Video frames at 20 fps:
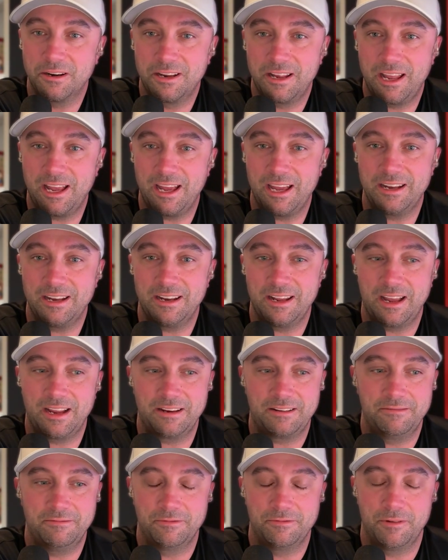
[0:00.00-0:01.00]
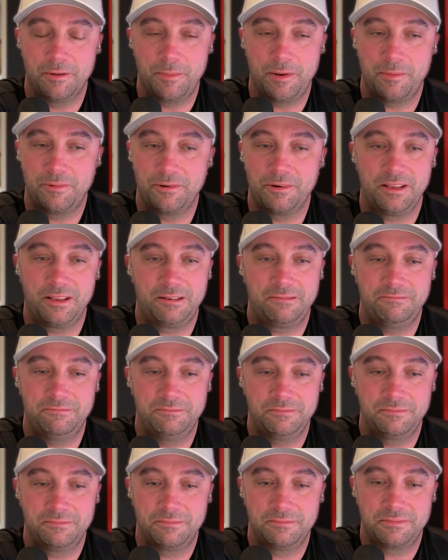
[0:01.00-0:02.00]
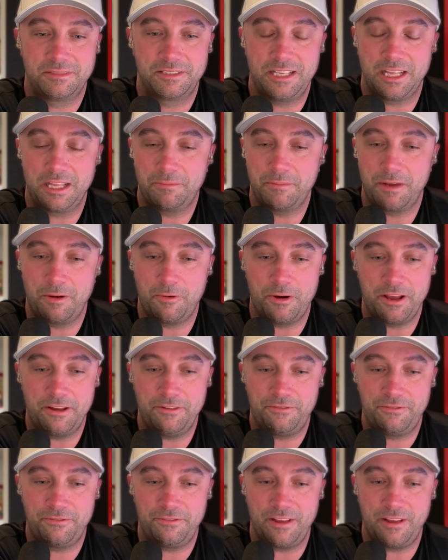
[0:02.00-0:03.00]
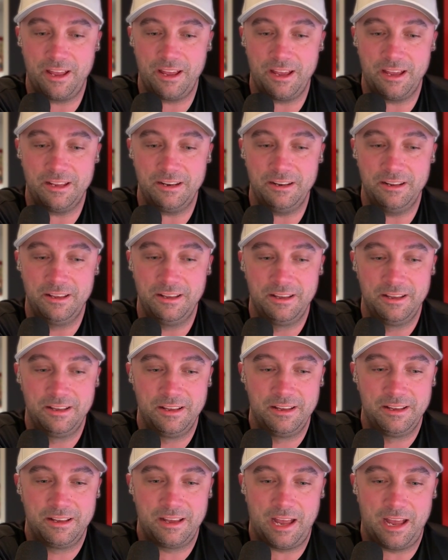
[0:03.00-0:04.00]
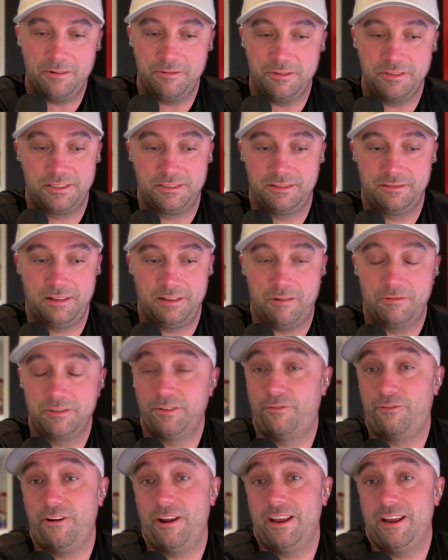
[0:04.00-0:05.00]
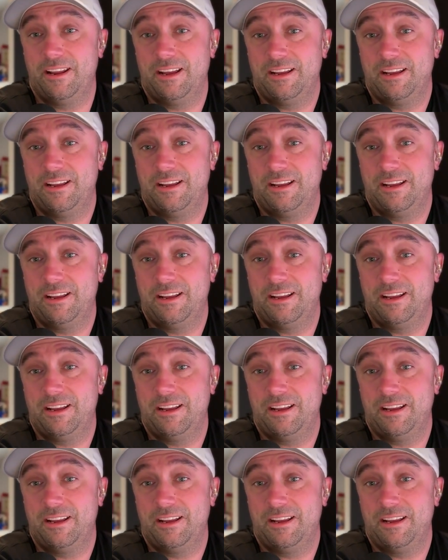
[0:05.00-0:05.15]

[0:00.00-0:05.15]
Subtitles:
And I remember like telling my wife, and I was afraid.